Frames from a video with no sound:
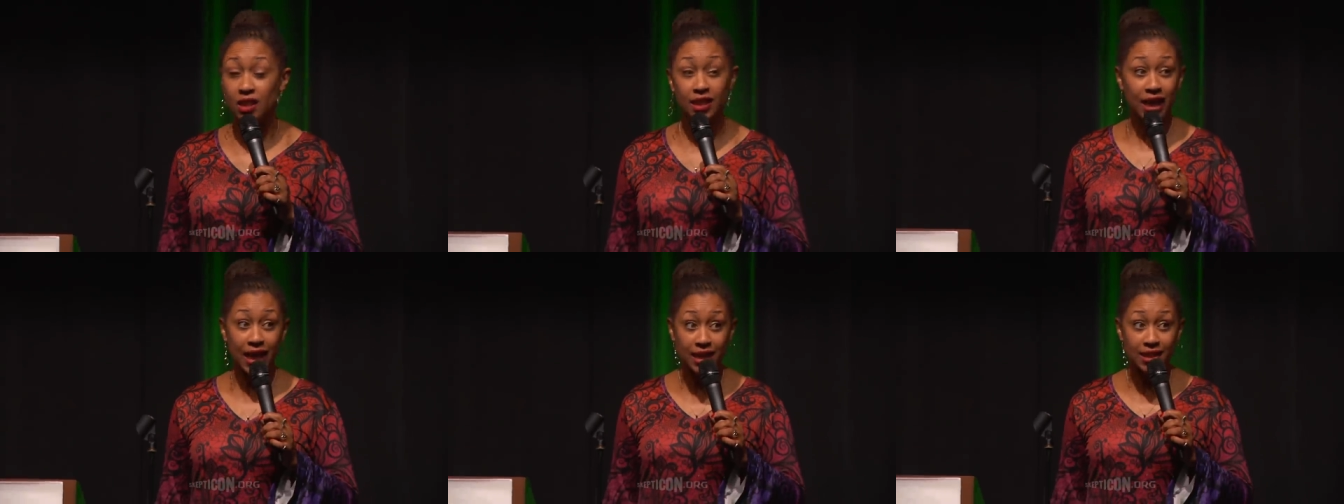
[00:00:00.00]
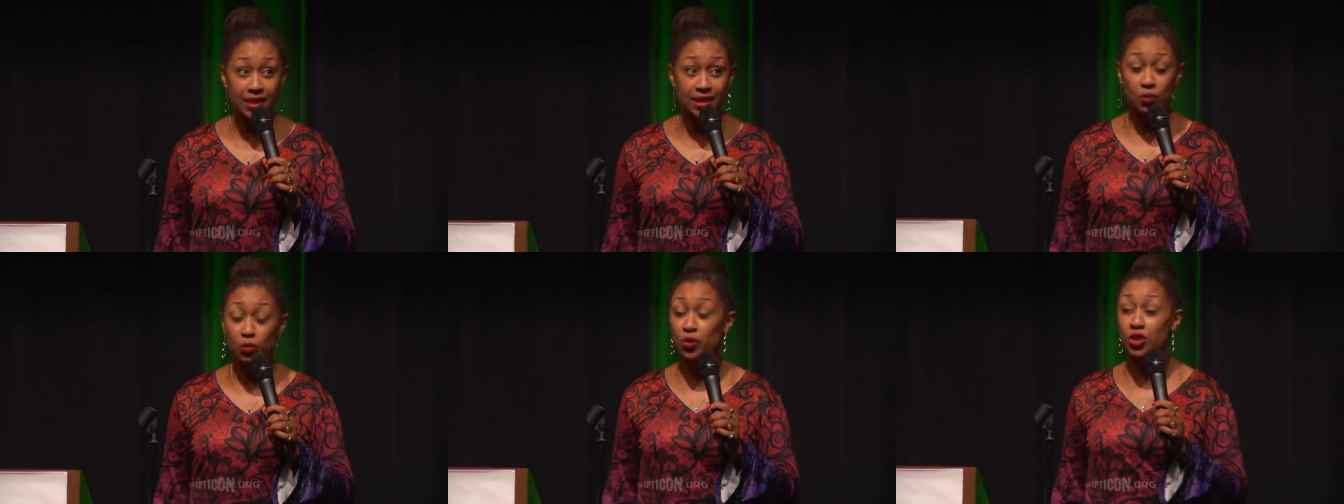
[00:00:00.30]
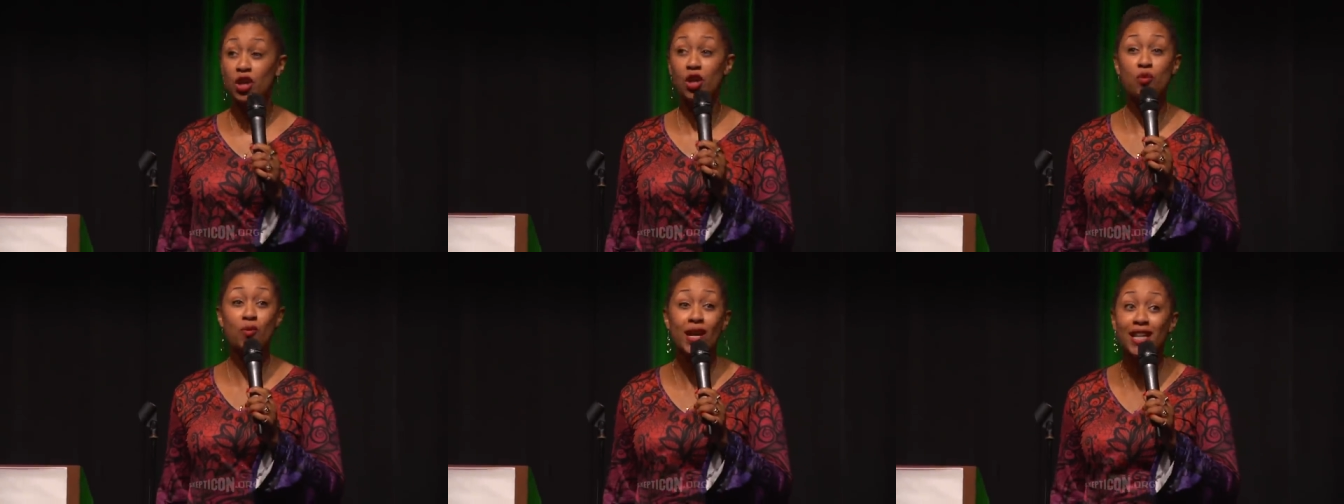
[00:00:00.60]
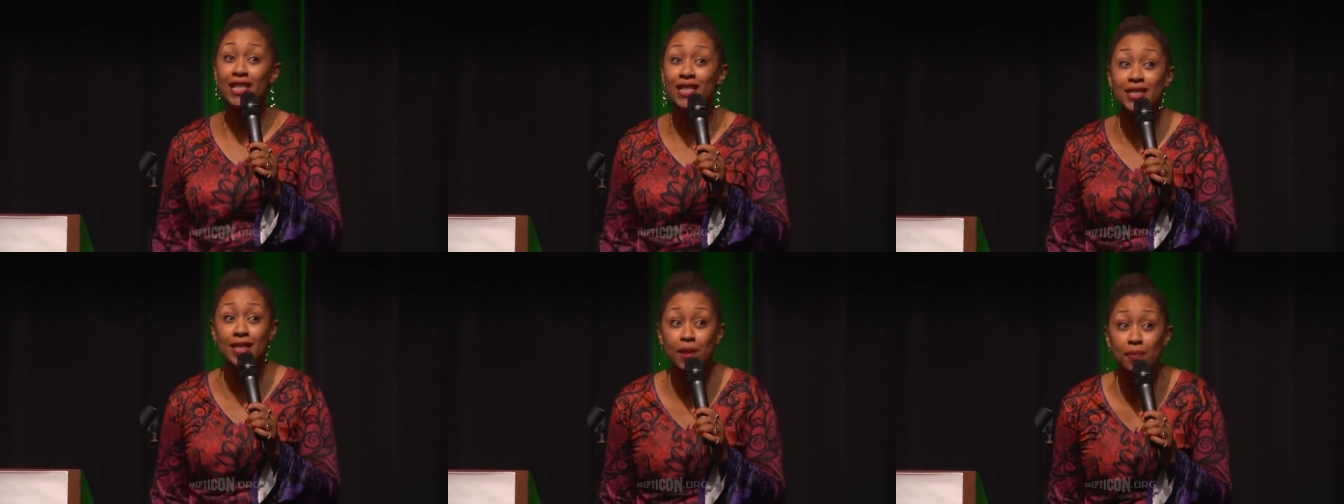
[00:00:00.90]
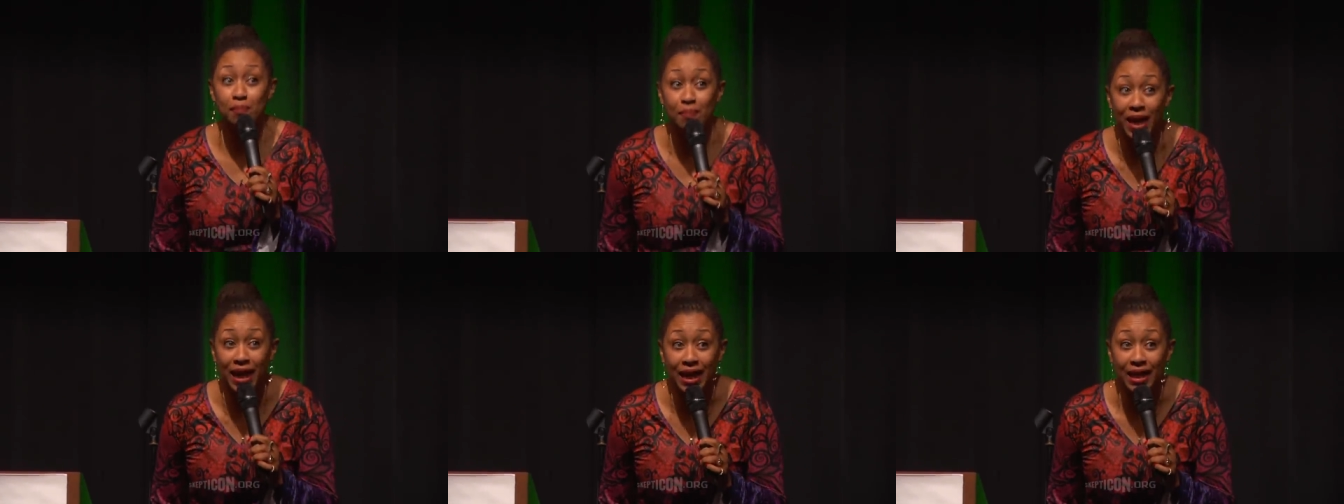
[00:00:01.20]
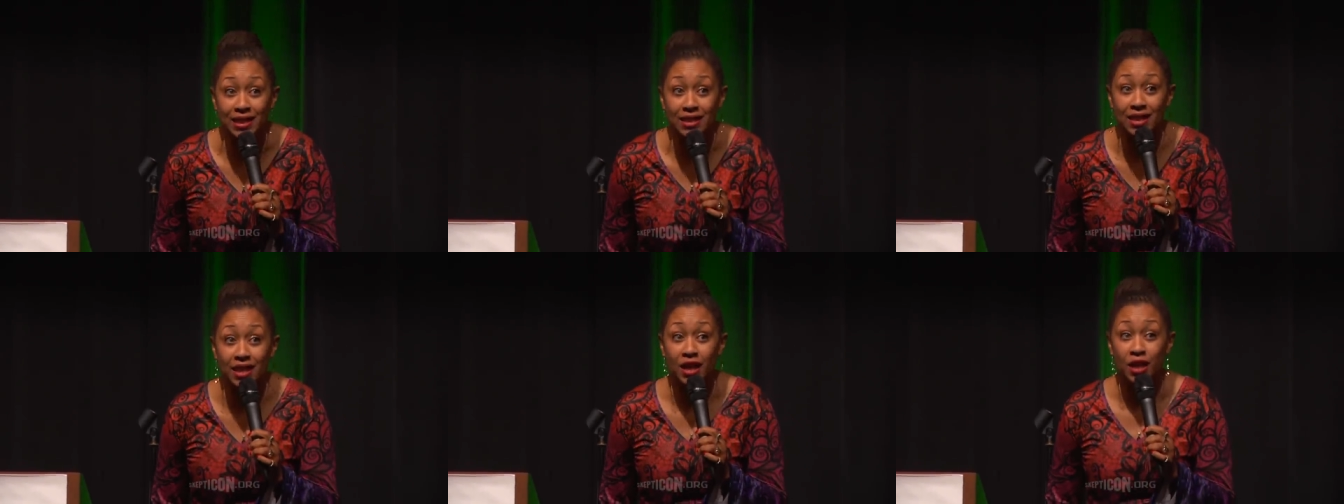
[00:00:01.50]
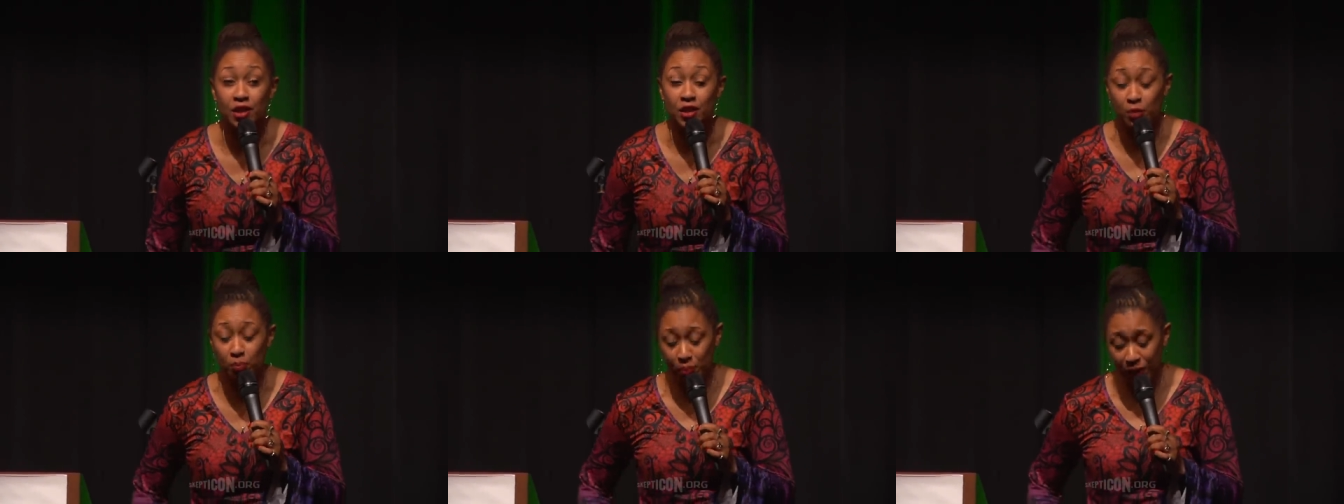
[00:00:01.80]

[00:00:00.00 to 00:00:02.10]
Yes, when they're ready to mate, the